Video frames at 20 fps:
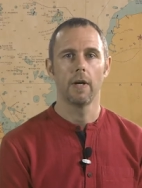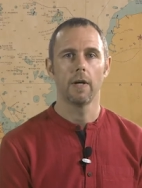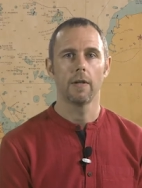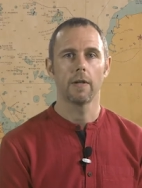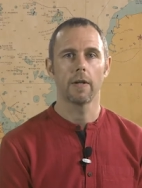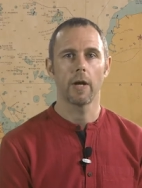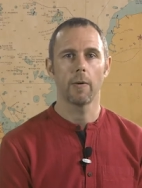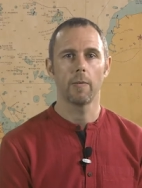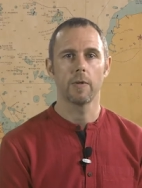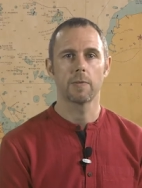
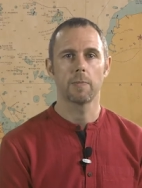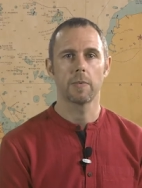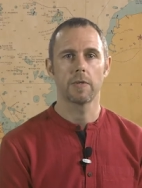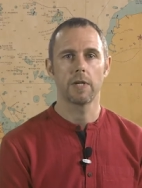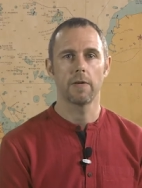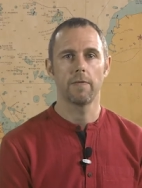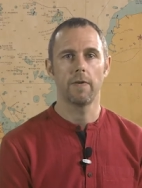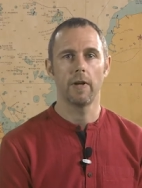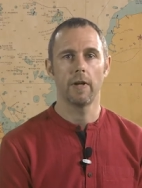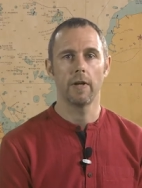that I would
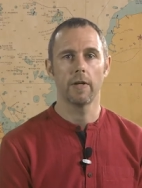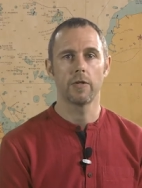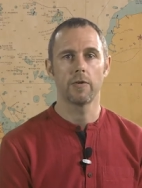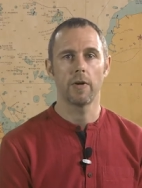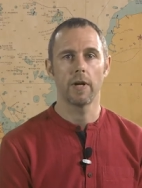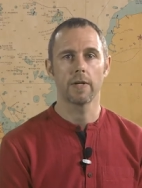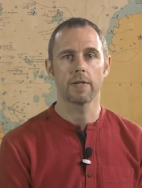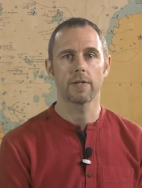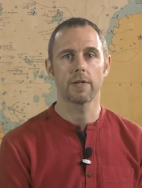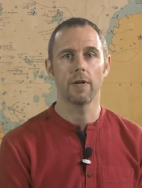specifically
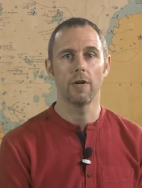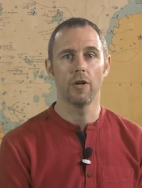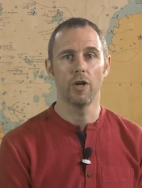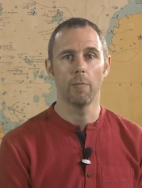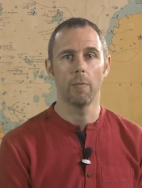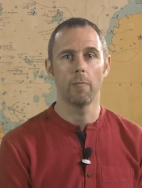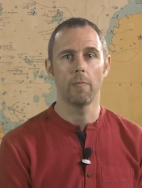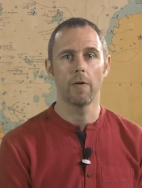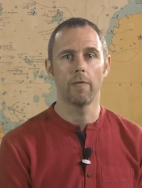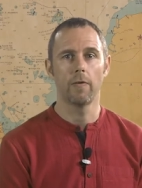address
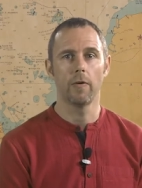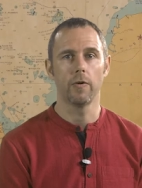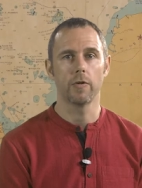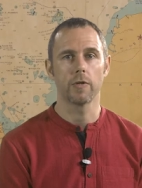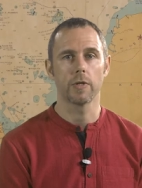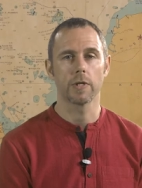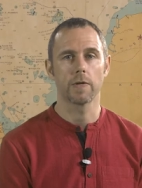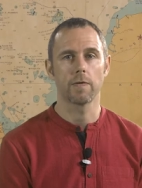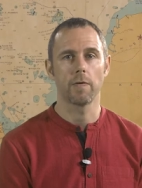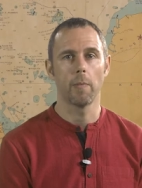urban
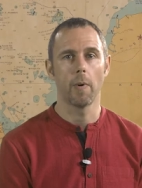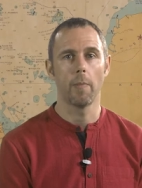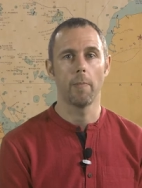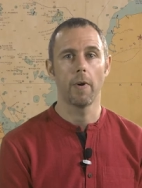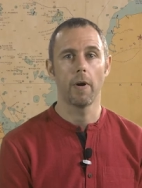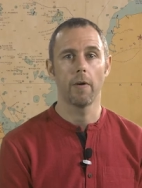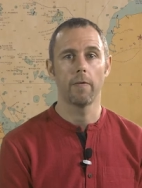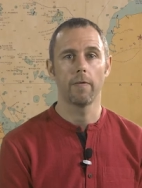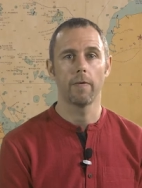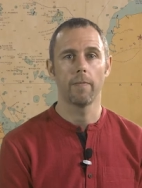revolutions from
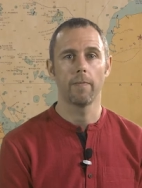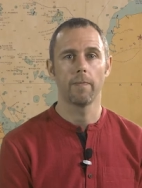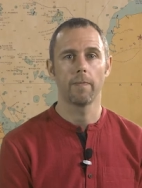above.